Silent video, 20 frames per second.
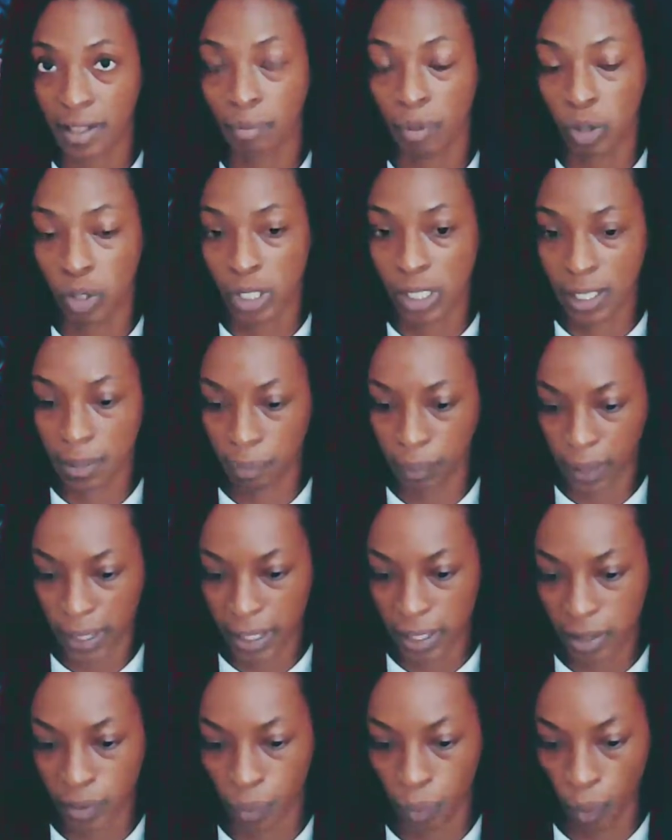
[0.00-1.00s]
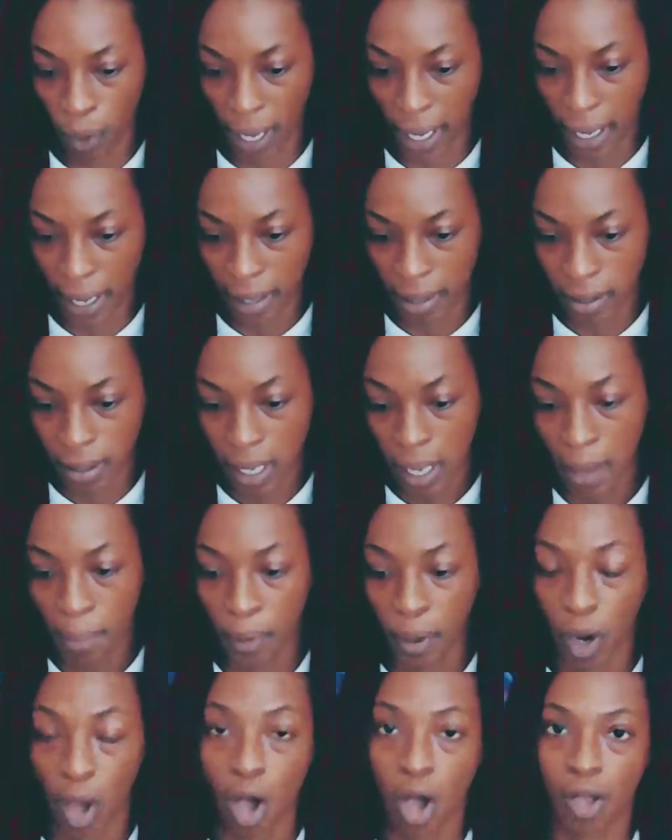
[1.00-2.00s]
most simplest way,
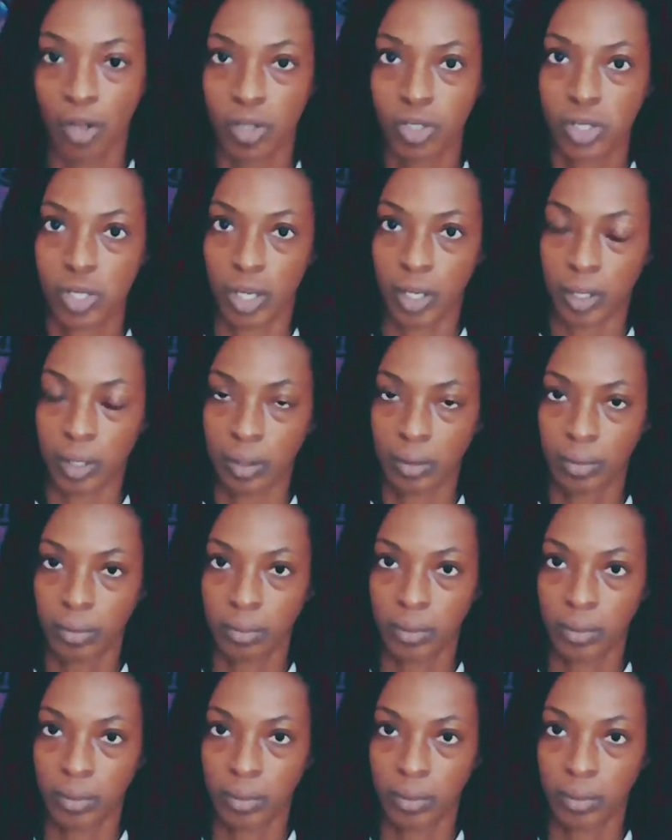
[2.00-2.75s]
but also